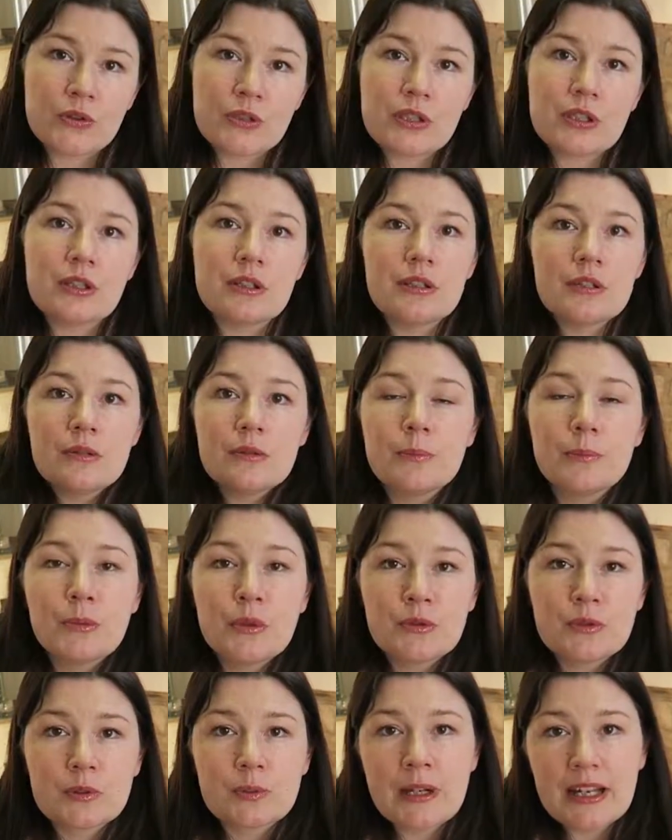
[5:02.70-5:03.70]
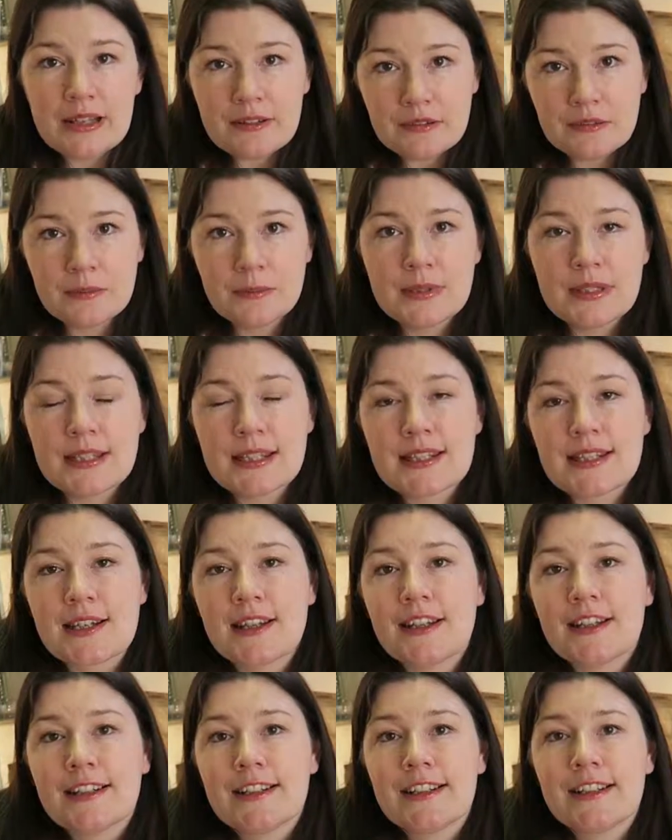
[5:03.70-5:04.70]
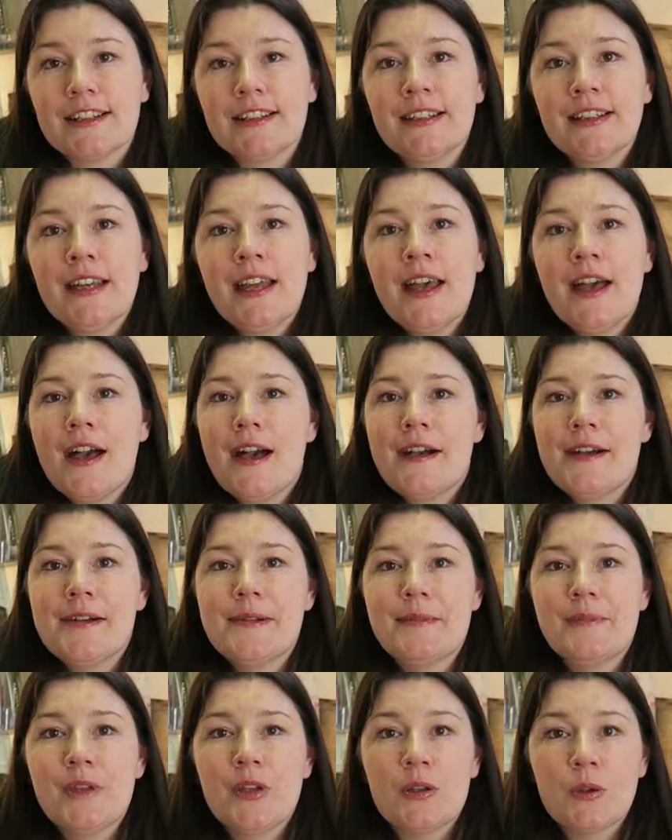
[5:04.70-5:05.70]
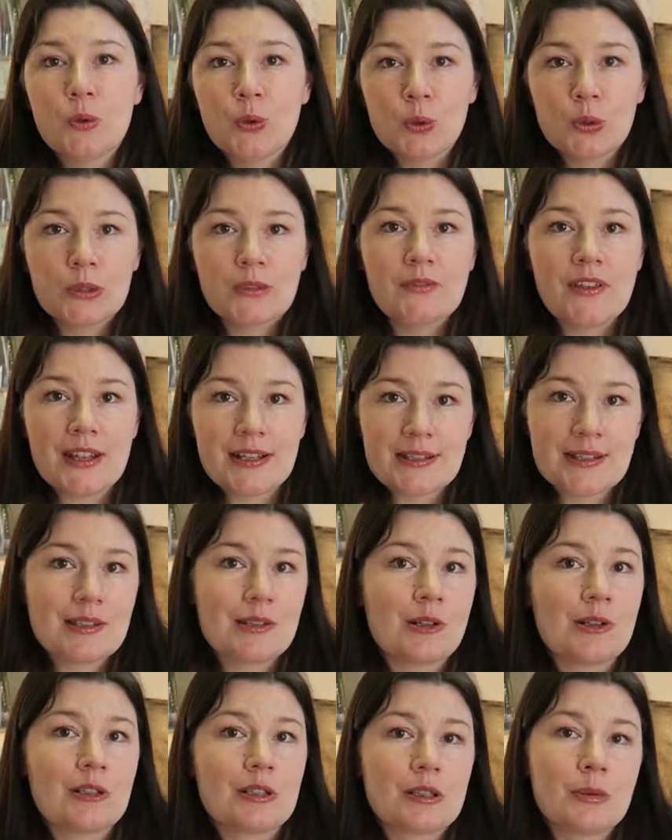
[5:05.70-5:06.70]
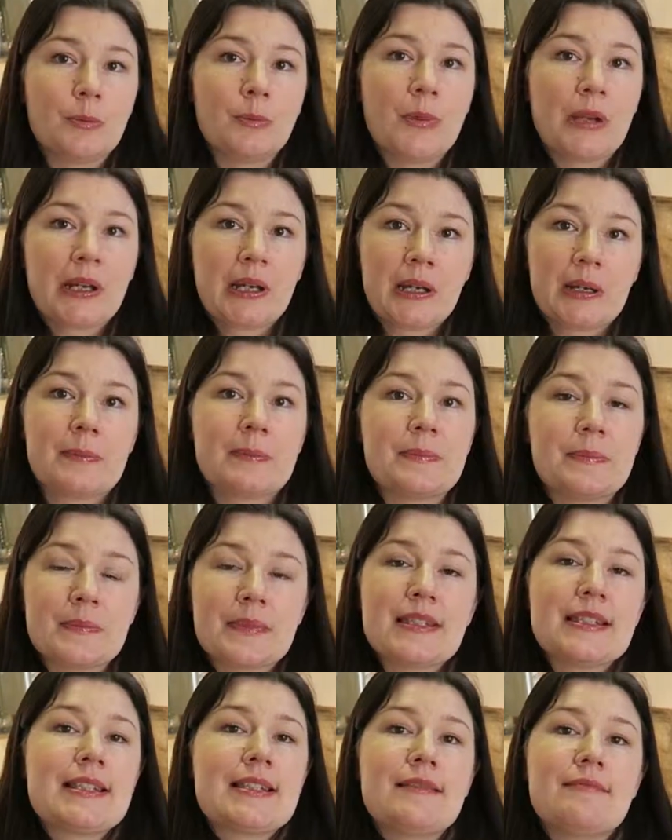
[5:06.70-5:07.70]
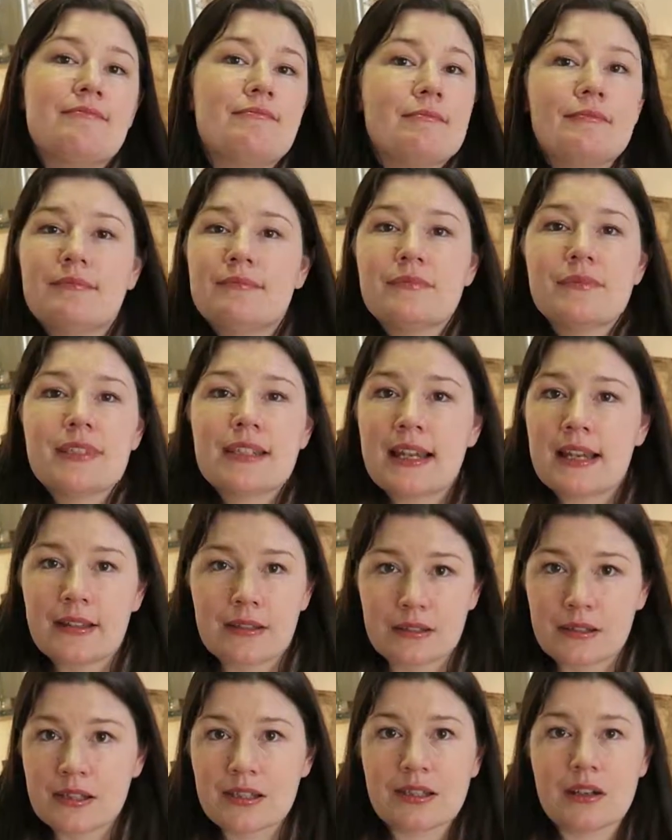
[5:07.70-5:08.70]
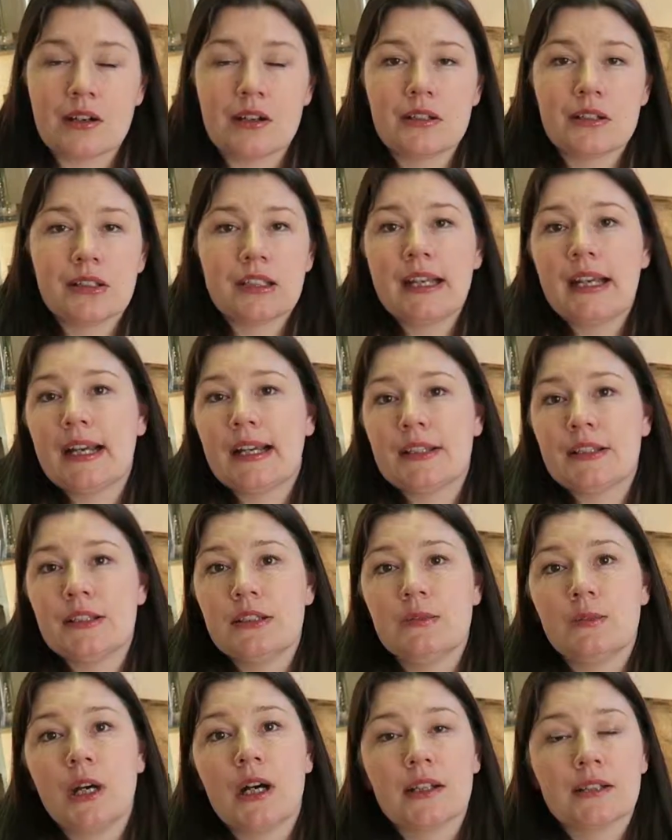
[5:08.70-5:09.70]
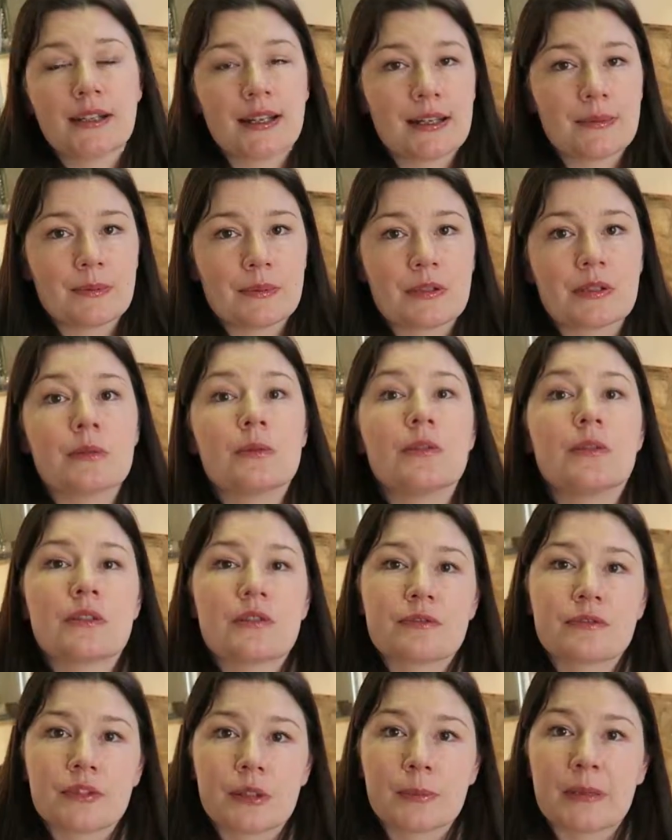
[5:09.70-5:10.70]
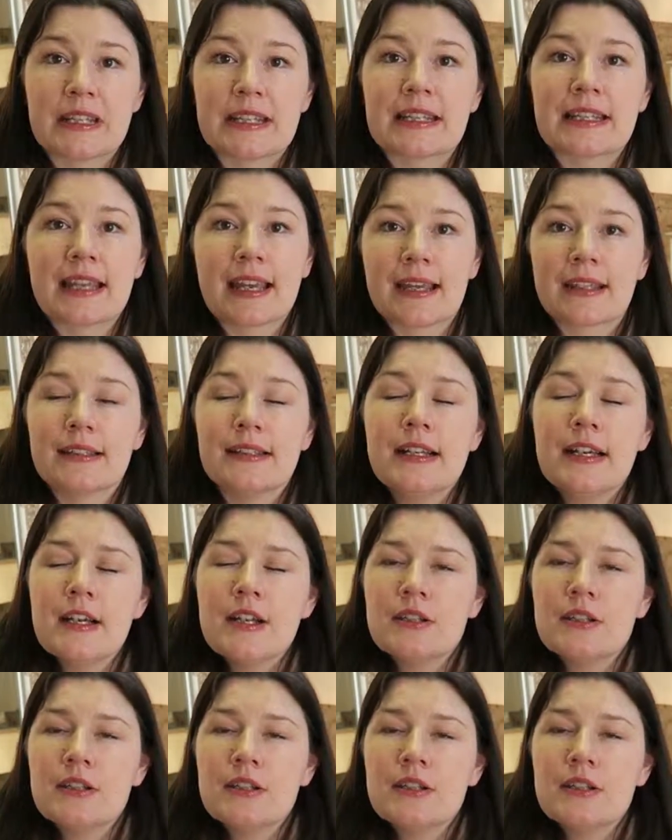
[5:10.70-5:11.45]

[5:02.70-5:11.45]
Once you move away from a designer, all of that stock becomes sales stock and you aren't able to order from it again.